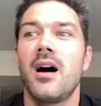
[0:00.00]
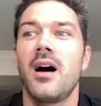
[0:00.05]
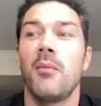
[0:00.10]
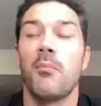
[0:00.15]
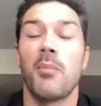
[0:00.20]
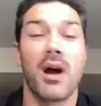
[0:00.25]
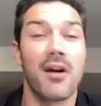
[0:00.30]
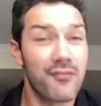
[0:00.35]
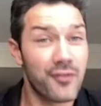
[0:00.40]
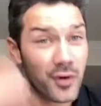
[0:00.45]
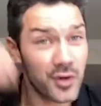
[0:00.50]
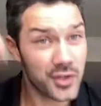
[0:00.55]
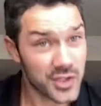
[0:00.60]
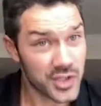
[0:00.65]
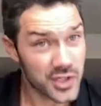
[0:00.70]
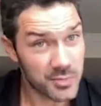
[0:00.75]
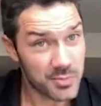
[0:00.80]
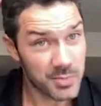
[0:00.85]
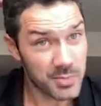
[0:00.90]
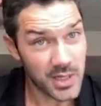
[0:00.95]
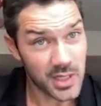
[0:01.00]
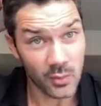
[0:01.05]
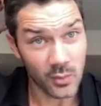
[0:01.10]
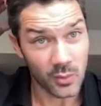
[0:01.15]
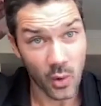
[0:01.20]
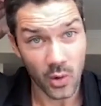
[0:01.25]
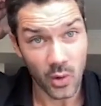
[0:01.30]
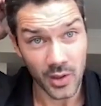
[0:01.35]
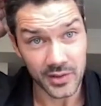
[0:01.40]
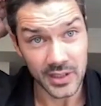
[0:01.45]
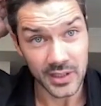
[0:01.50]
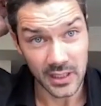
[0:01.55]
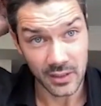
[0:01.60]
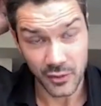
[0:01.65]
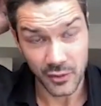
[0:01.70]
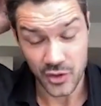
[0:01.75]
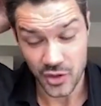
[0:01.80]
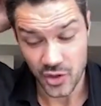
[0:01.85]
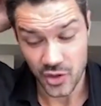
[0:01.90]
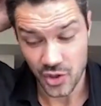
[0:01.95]
my first speaking role on a
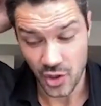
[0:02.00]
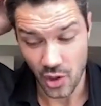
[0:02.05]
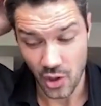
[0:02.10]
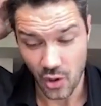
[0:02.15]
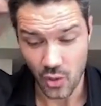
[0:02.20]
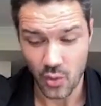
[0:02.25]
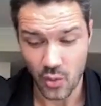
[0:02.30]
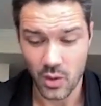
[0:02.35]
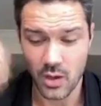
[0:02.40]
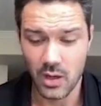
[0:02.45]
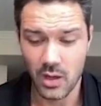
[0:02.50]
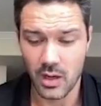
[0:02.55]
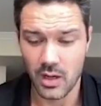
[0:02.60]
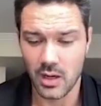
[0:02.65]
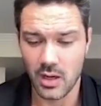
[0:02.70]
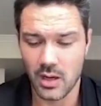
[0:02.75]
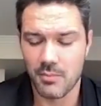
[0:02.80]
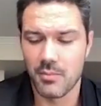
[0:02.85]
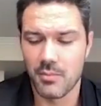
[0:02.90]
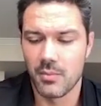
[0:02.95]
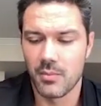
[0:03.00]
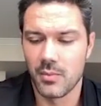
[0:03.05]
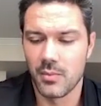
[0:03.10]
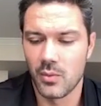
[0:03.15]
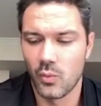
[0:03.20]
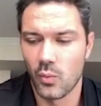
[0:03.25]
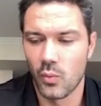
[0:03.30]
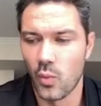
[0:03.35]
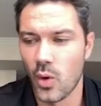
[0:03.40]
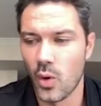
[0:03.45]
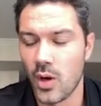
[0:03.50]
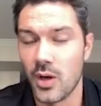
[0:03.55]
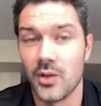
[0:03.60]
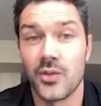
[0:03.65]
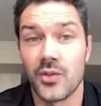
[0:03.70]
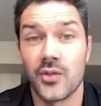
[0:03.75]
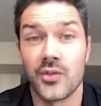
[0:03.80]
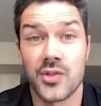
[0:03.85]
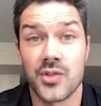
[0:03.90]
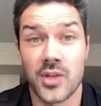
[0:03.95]
television show uh,
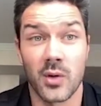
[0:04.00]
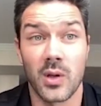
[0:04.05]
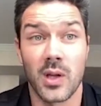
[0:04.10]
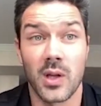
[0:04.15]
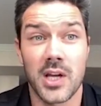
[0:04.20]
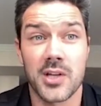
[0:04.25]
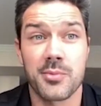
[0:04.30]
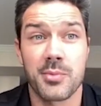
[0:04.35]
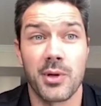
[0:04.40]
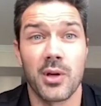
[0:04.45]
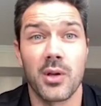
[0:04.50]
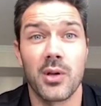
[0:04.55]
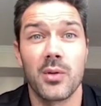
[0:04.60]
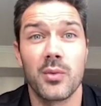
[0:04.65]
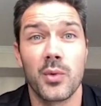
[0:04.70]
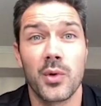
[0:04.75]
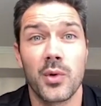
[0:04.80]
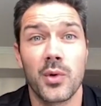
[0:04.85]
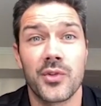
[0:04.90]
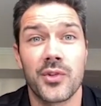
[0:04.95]
was General Hospital, was